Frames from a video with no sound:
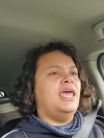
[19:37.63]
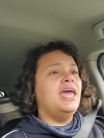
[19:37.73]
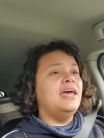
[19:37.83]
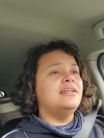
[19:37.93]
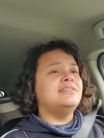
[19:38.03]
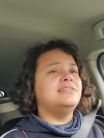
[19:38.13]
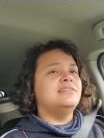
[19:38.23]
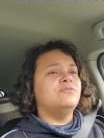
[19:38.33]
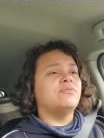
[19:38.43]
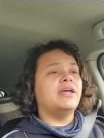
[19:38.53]
And
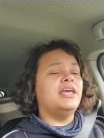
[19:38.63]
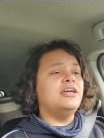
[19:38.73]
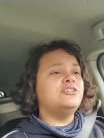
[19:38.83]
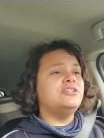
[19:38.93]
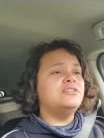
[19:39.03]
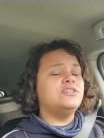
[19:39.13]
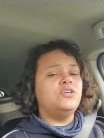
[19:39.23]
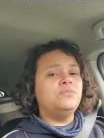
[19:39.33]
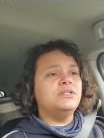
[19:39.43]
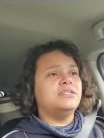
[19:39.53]
radiation is
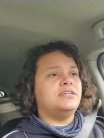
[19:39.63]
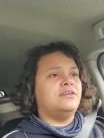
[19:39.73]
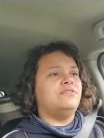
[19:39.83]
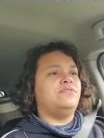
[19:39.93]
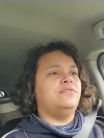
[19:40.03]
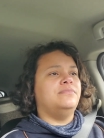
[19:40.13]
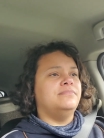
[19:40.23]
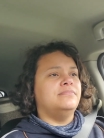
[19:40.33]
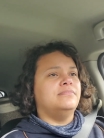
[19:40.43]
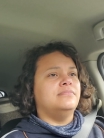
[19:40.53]
cumulative.
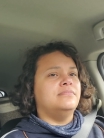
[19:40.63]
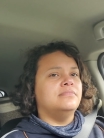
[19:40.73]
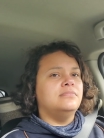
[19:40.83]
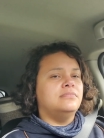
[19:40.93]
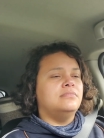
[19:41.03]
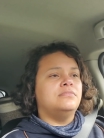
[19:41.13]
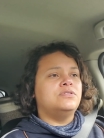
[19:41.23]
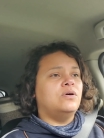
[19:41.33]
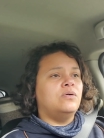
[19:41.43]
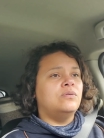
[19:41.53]

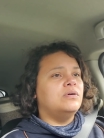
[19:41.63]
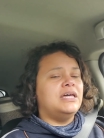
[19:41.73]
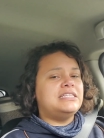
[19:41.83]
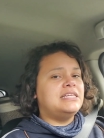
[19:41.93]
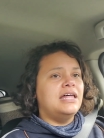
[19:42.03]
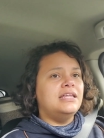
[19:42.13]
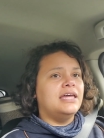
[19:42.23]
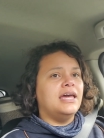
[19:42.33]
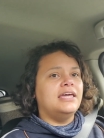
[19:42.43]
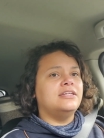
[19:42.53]
So it's not
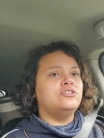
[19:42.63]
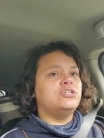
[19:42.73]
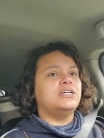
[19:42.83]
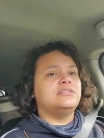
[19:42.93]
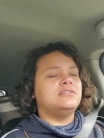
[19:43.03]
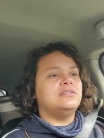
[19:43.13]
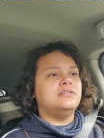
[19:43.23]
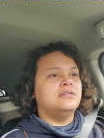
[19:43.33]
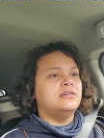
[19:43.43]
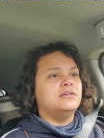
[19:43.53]
like I can just,
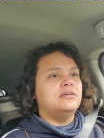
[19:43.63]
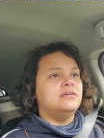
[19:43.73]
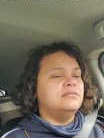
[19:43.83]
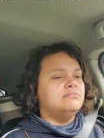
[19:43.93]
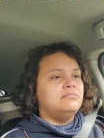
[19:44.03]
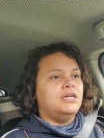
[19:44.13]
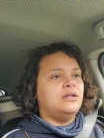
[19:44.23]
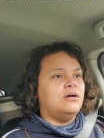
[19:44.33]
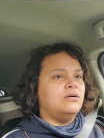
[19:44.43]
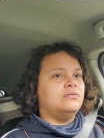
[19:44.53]
you
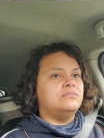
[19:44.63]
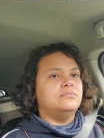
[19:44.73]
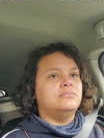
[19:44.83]
know,